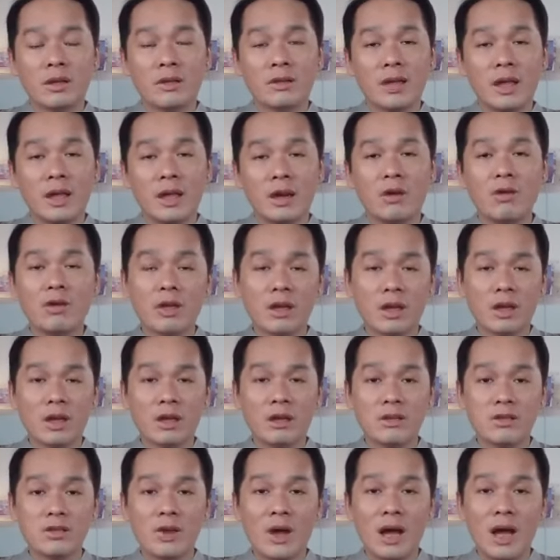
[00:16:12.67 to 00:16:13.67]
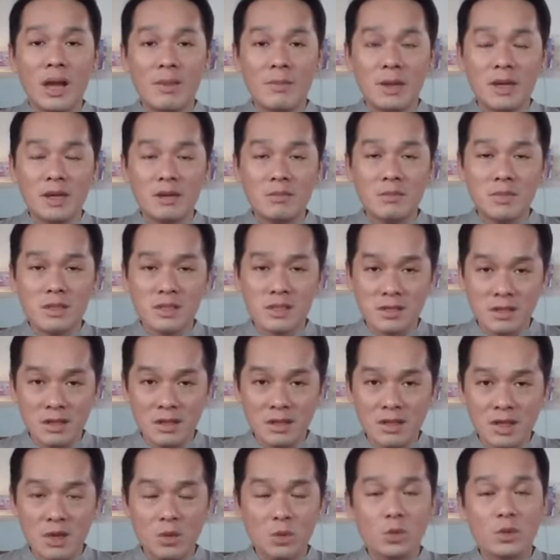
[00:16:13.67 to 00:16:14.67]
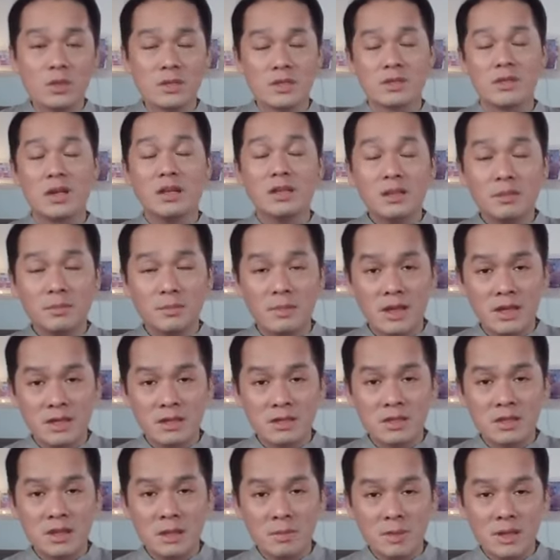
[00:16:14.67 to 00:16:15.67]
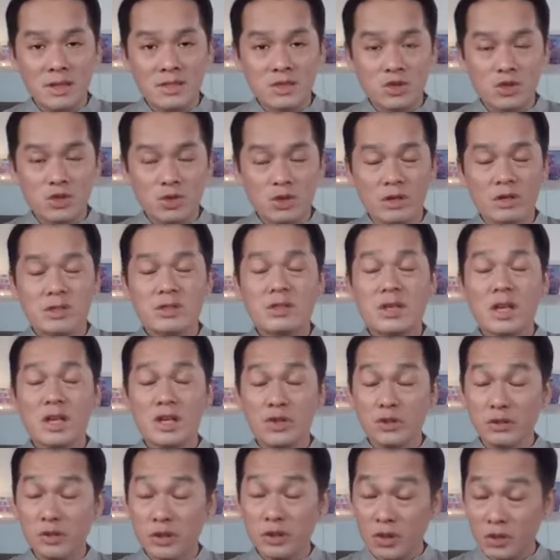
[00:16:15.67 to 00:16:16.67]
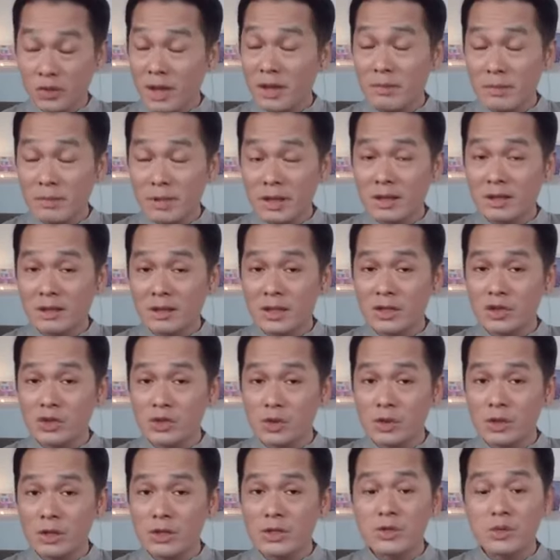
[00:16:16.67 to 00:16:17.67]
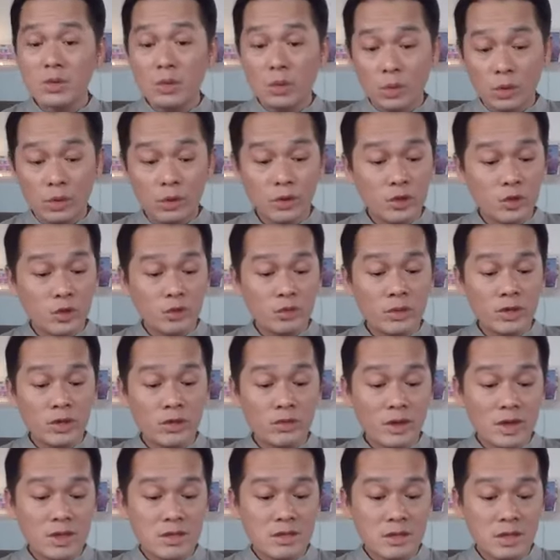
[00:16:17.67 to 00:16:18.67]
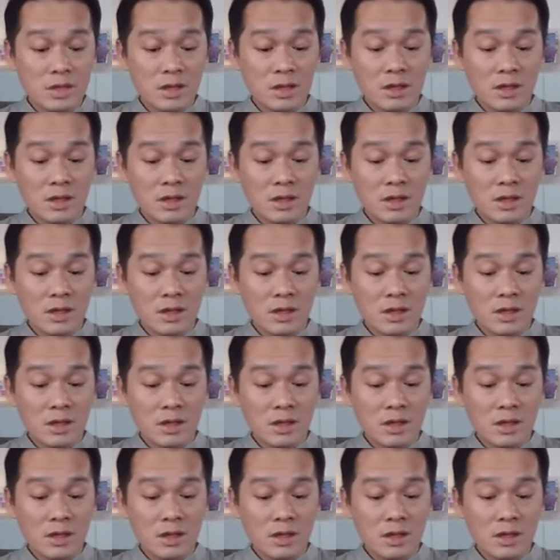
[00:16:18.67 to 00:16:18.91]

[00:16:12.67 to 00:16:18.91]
that, okay, so I made a mistake. It was not the best choice, and you regret making that choice, or you regret